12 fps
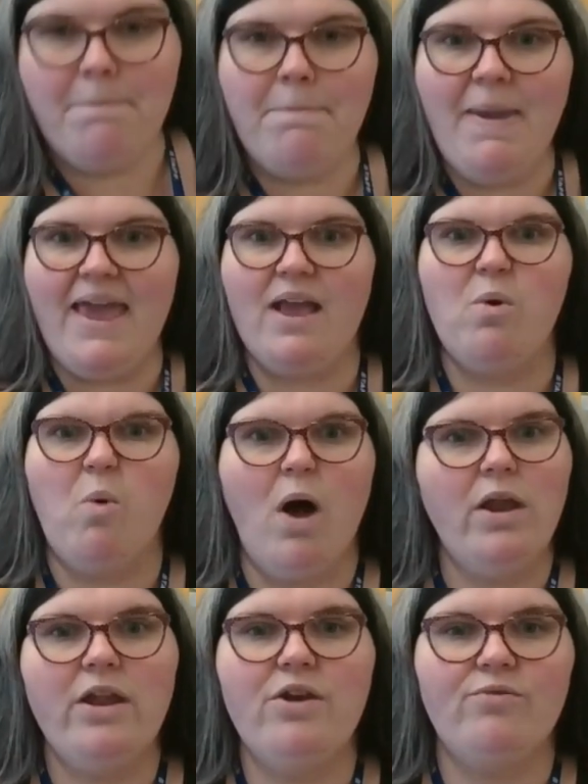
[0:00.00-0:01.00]
pick
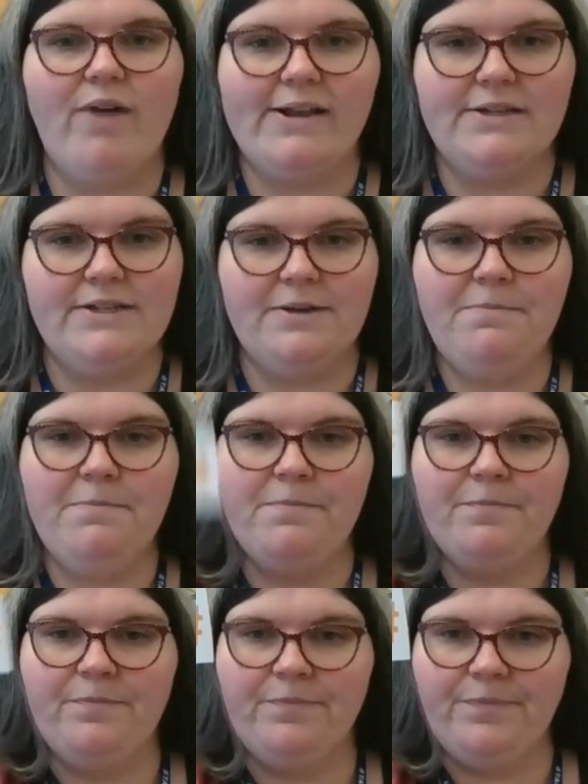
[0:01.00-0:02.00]
one at random,
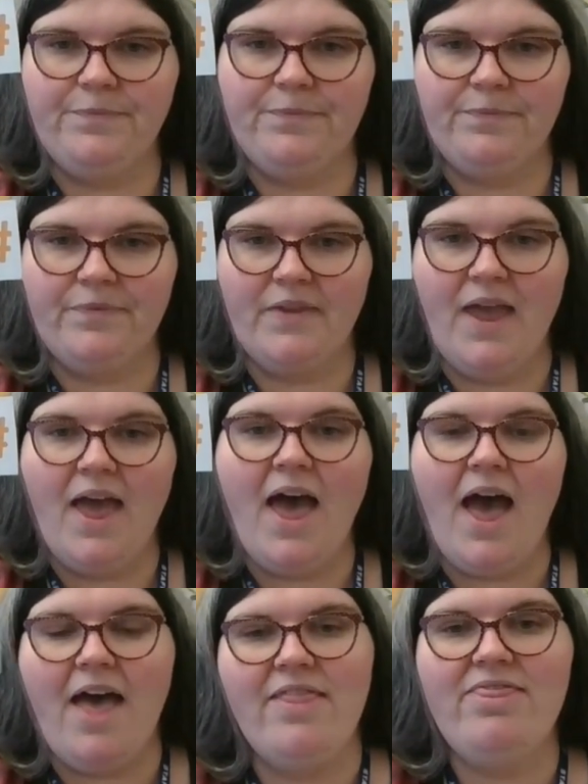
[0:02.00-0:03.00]

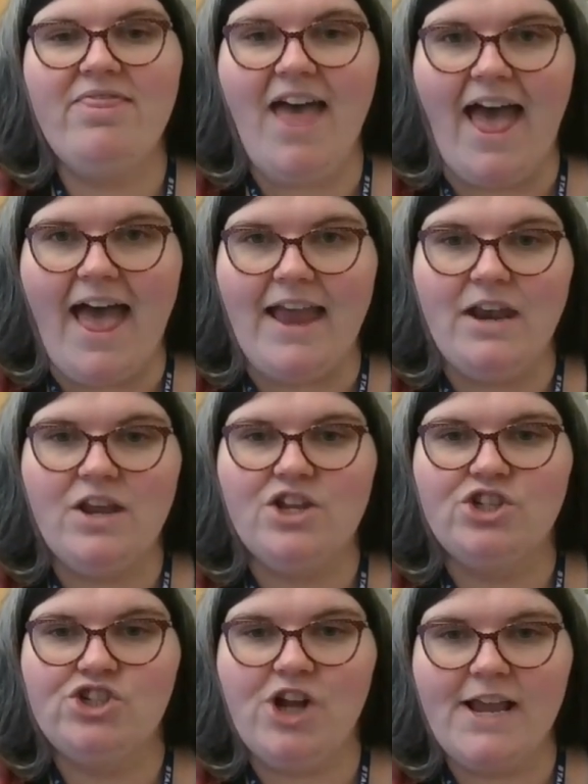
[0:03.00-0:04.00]
and then
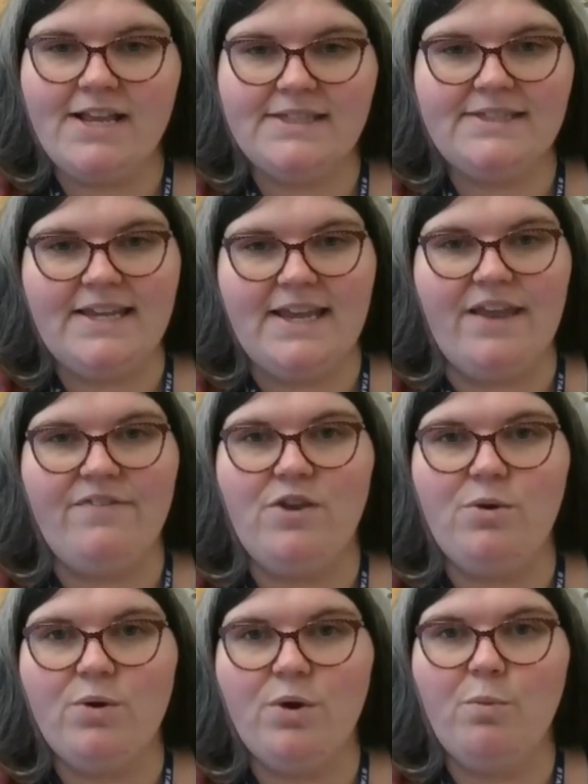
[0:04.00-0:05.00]
try and see if
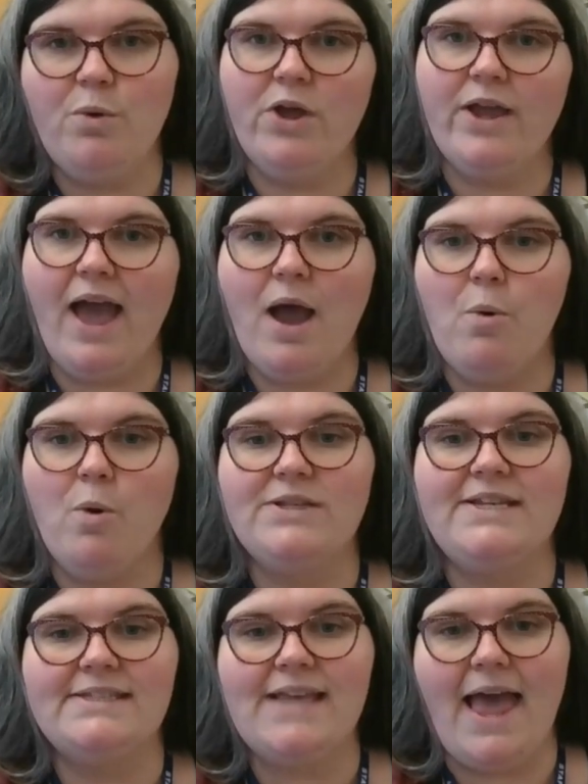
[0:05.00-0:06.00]
you can work out
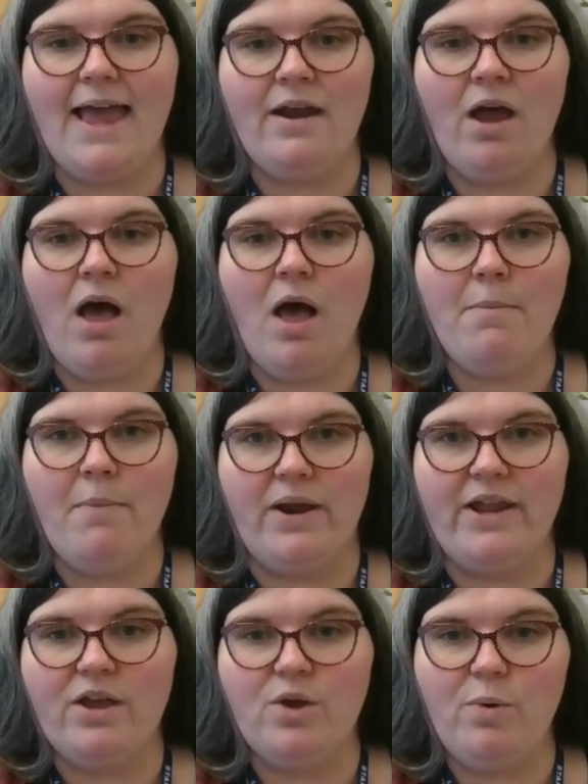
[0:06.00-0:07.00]
what its
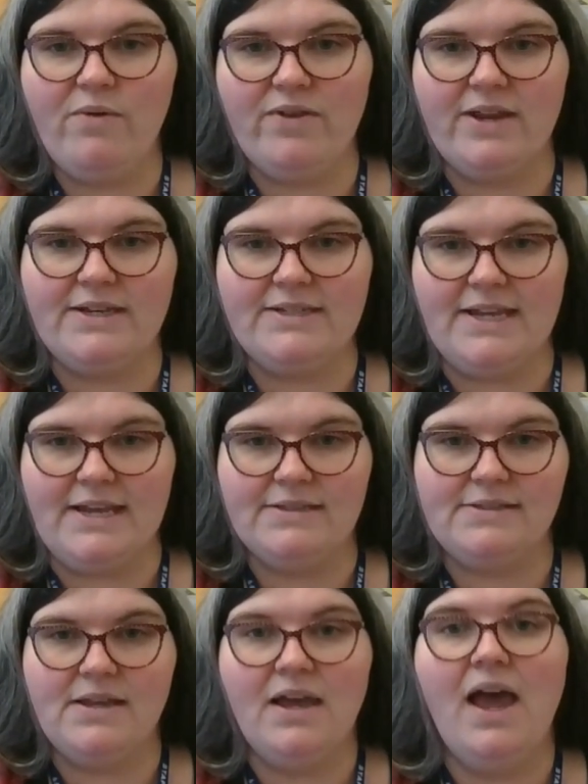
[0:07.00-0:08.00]
enharmonic equivalent
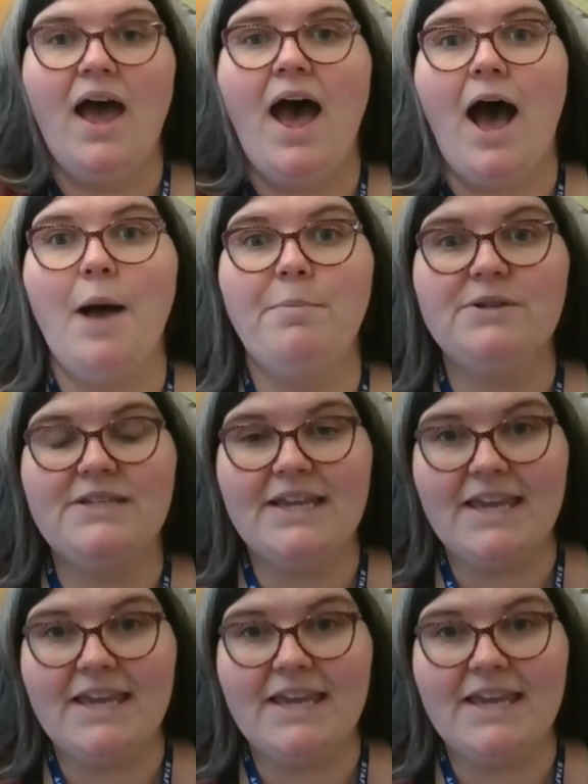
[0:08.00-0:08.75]
is. I'll put a